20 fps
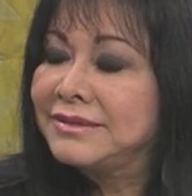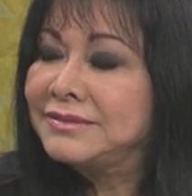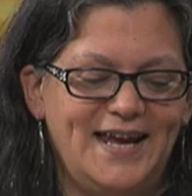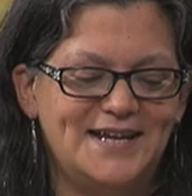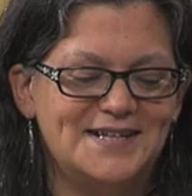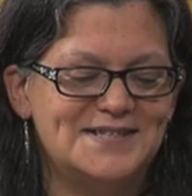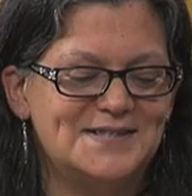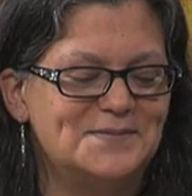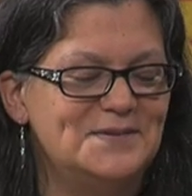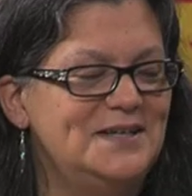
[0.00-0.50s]

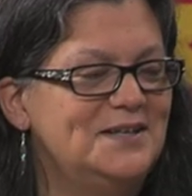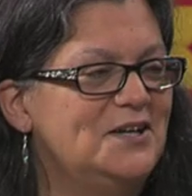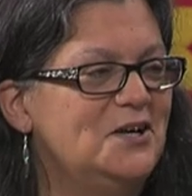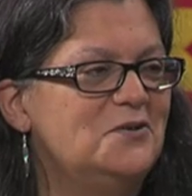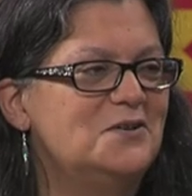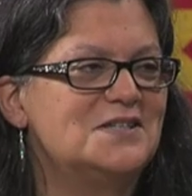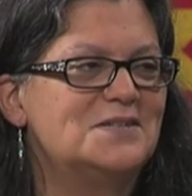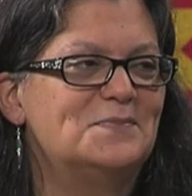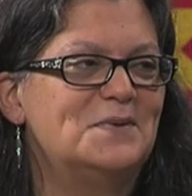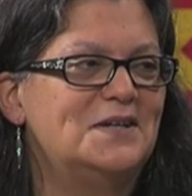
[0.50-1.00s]
It's, you
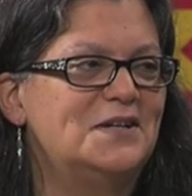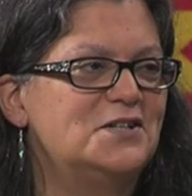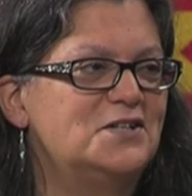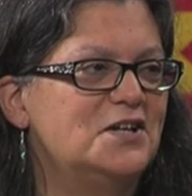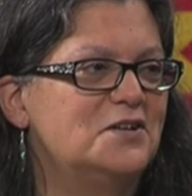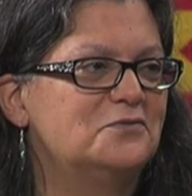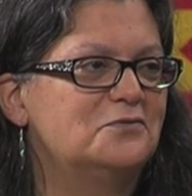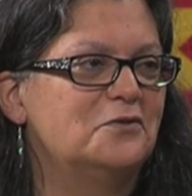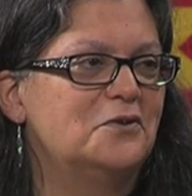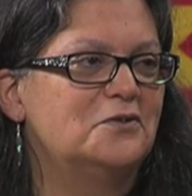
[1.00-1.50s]
know, it's been a
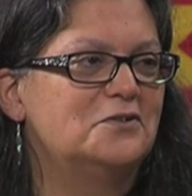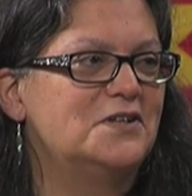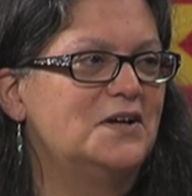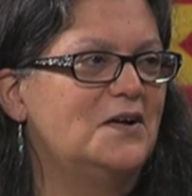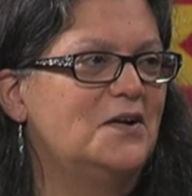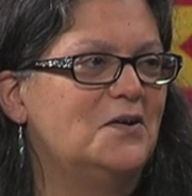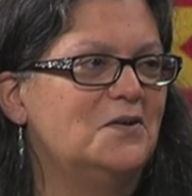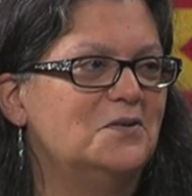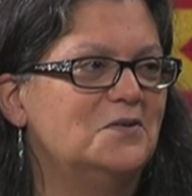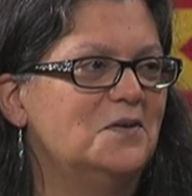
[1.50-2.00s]
tough road to
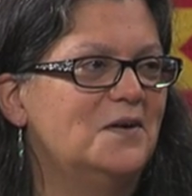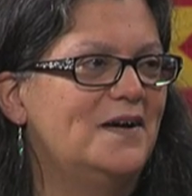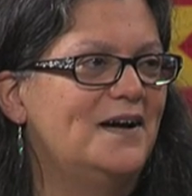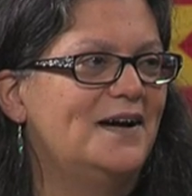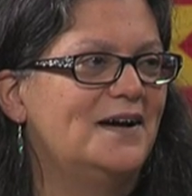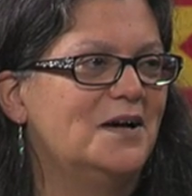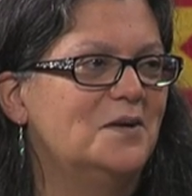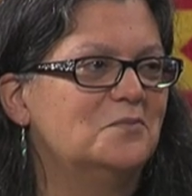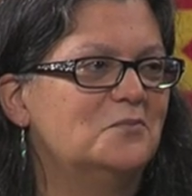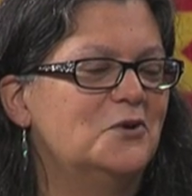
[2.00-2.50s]
hoe.
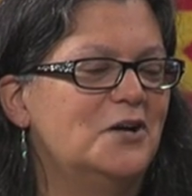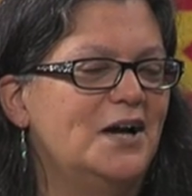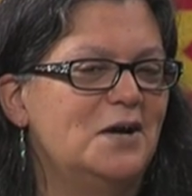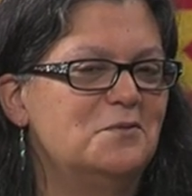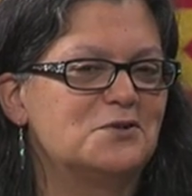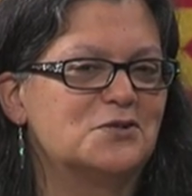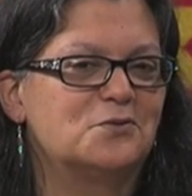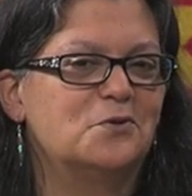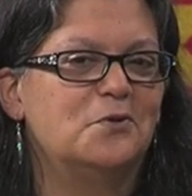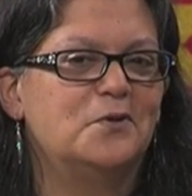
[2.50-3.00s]
When
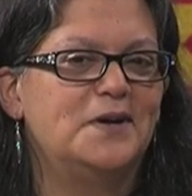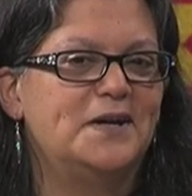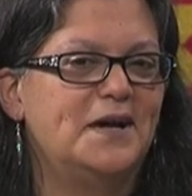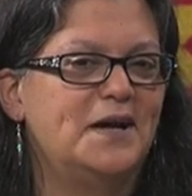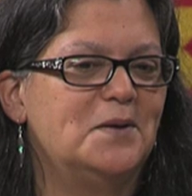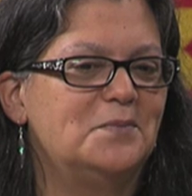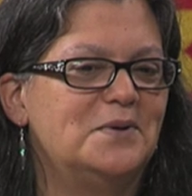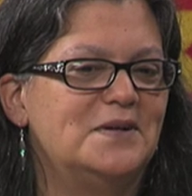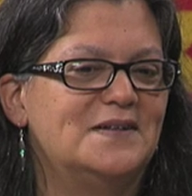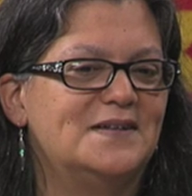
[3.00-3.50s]
I was growing
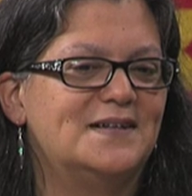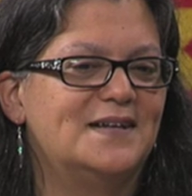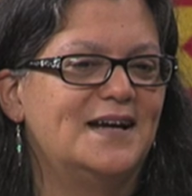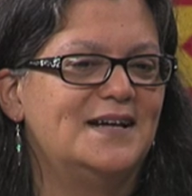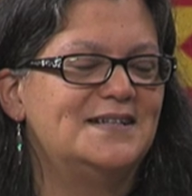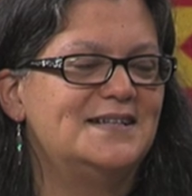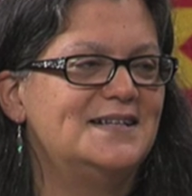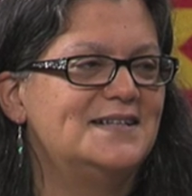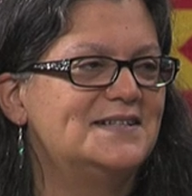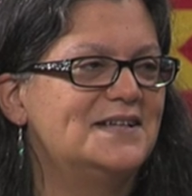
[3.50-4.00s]
up in the
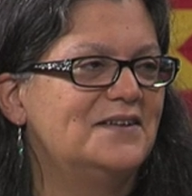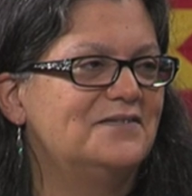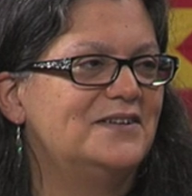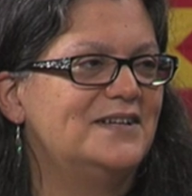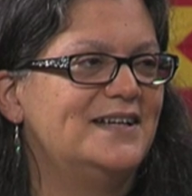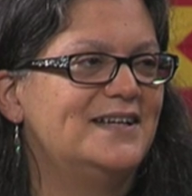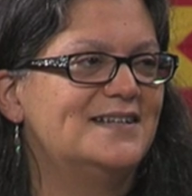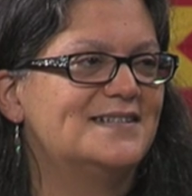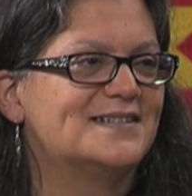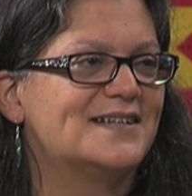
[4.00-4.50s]

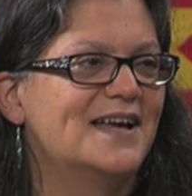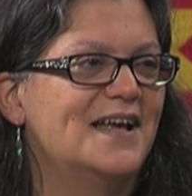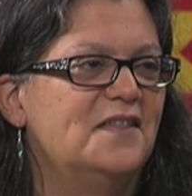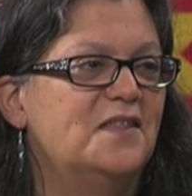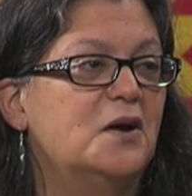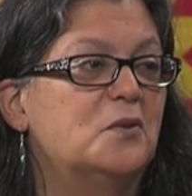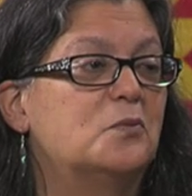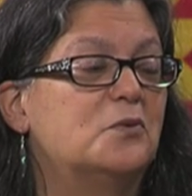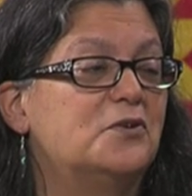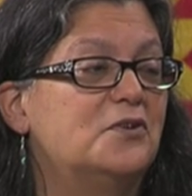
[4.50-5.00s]
1970s,
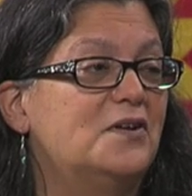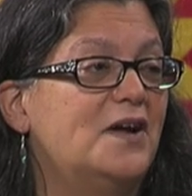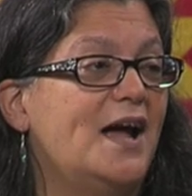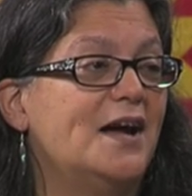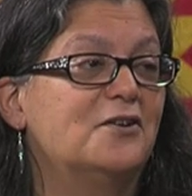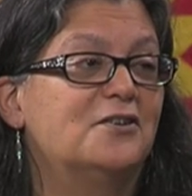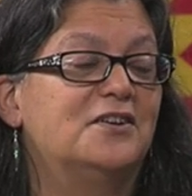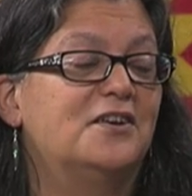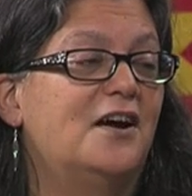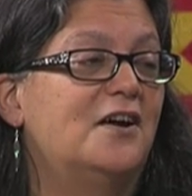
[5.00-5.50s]

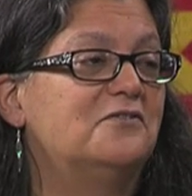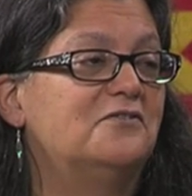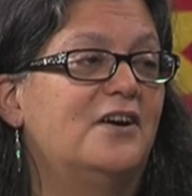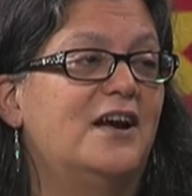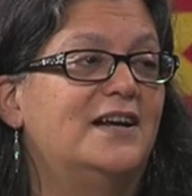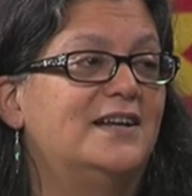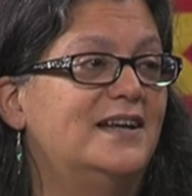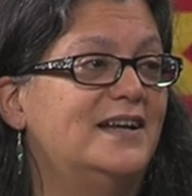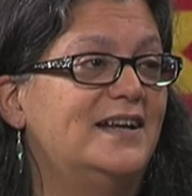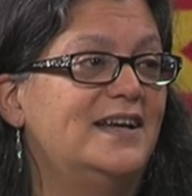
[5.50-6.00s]
I could not
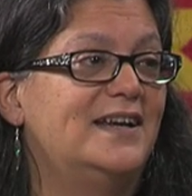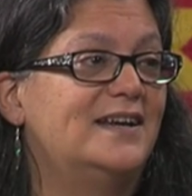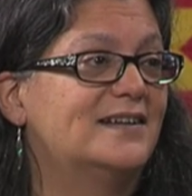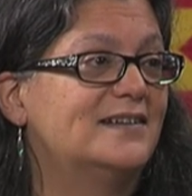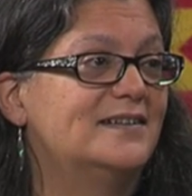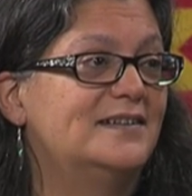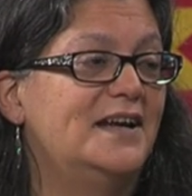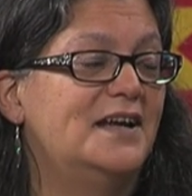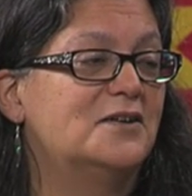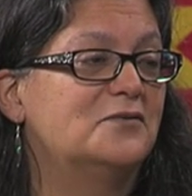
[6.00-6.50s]
find any
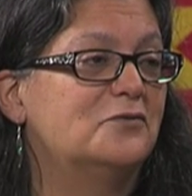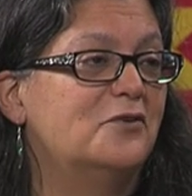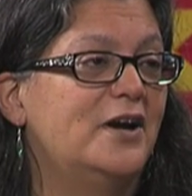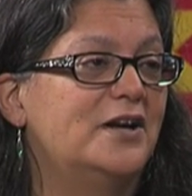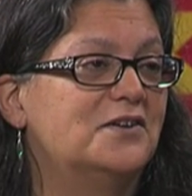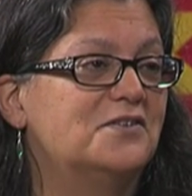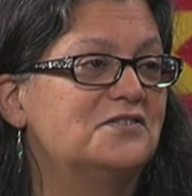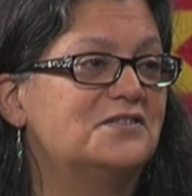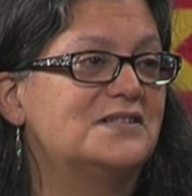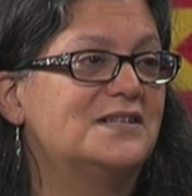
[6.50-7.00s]
Native
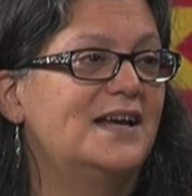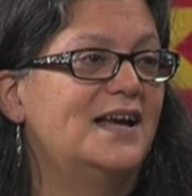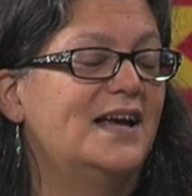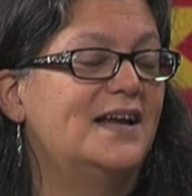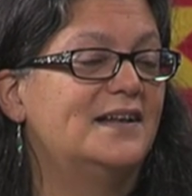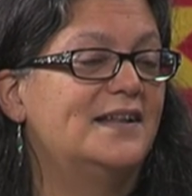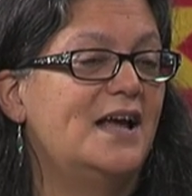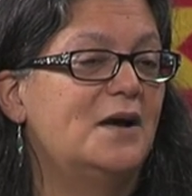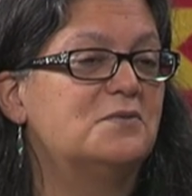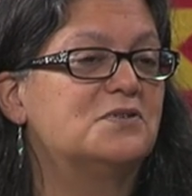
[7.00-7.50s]
writers.
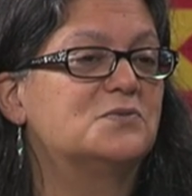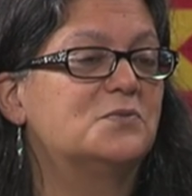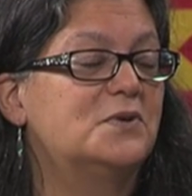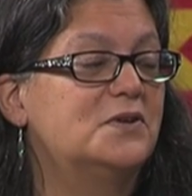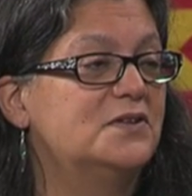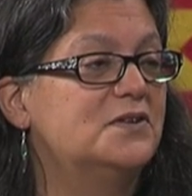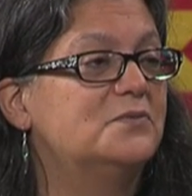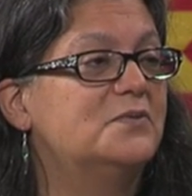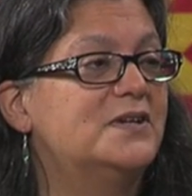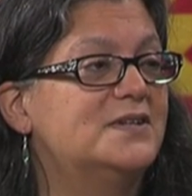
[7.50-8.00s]
And that was
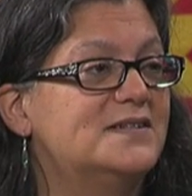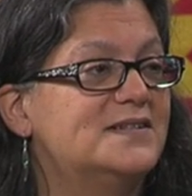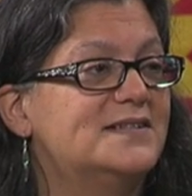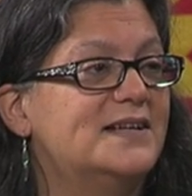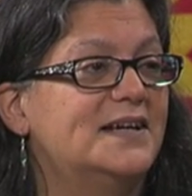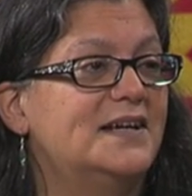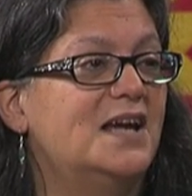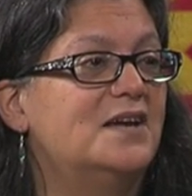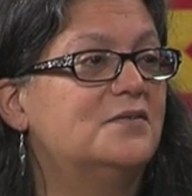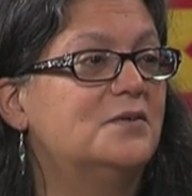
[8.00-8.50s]
one of the
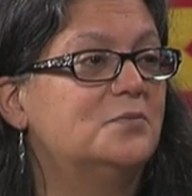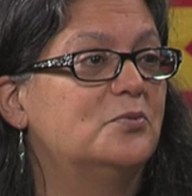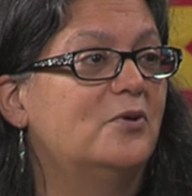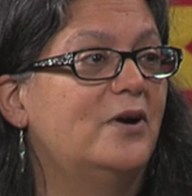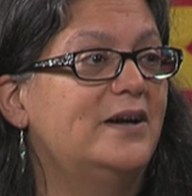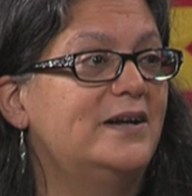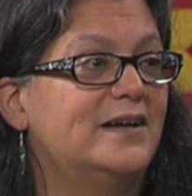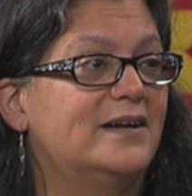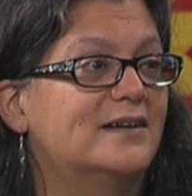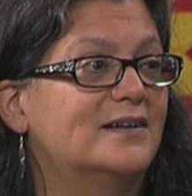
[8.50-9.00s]
reasons I gave up
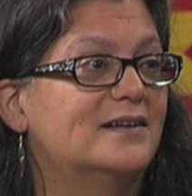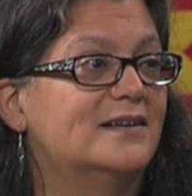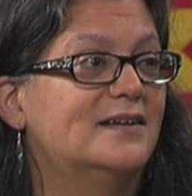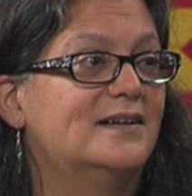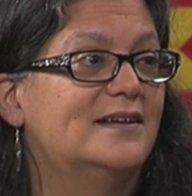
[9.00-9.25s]
writing.